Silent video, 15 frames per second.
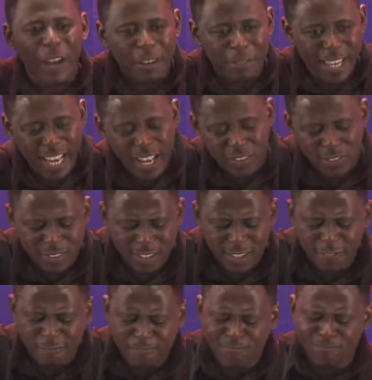five
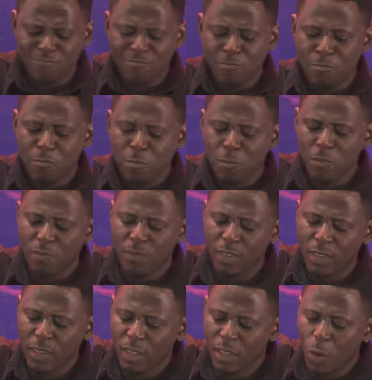years?
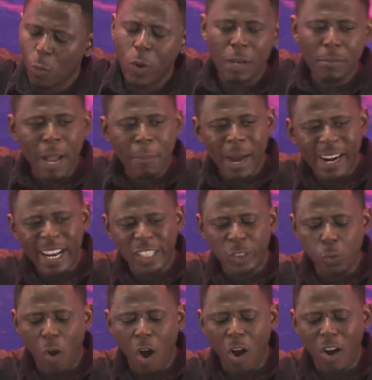Will my marriage
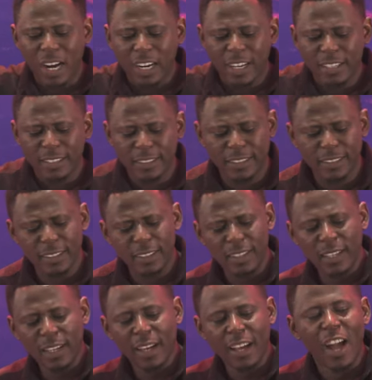work?
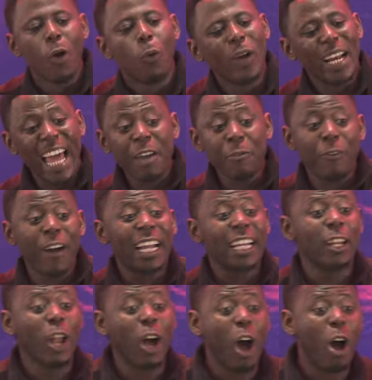Will I
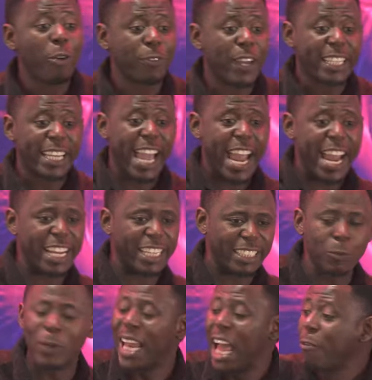find love again?
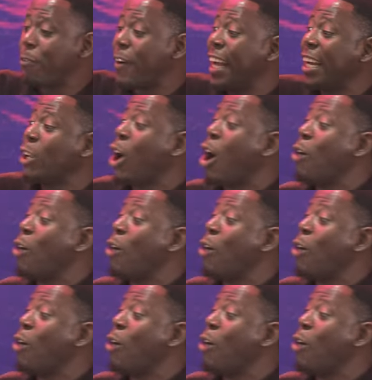Will I find